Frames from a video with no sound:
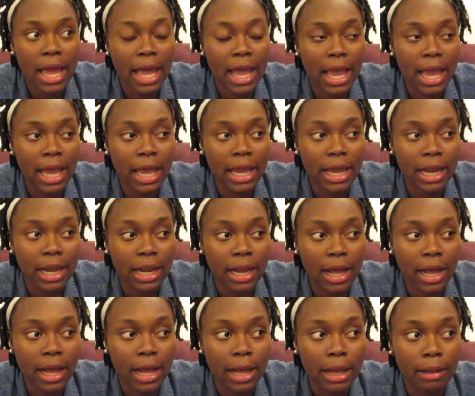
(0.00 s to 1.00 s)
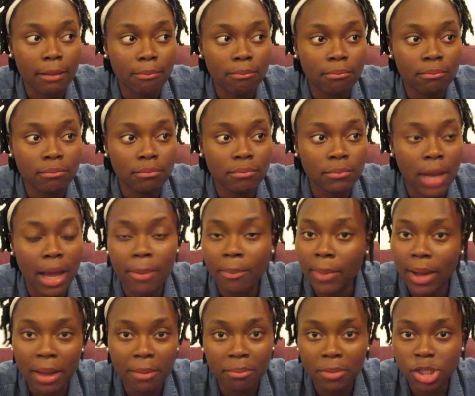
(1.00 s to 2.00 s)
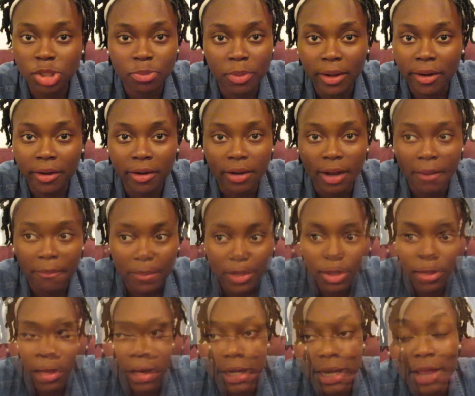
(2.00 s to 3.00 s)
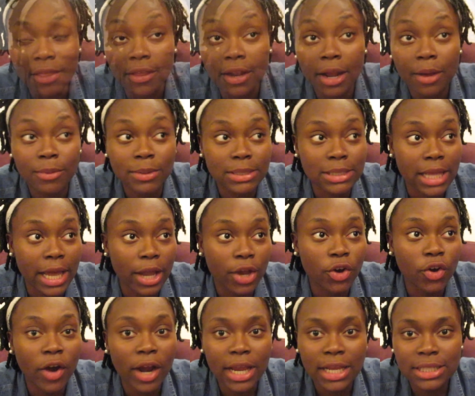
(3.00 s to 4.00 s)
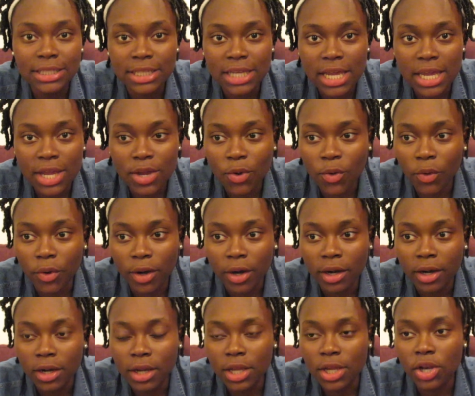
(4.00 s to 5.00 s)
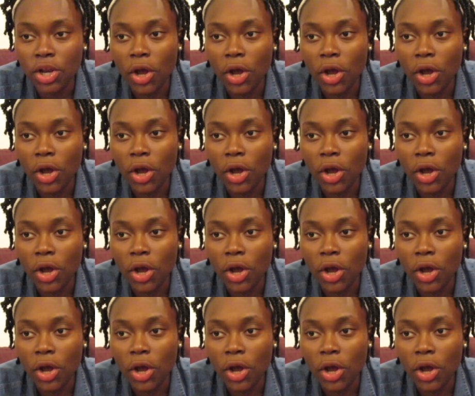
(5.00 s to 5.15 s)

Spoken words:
And I'm much better. I'm much better. Not that I was like crazy or, you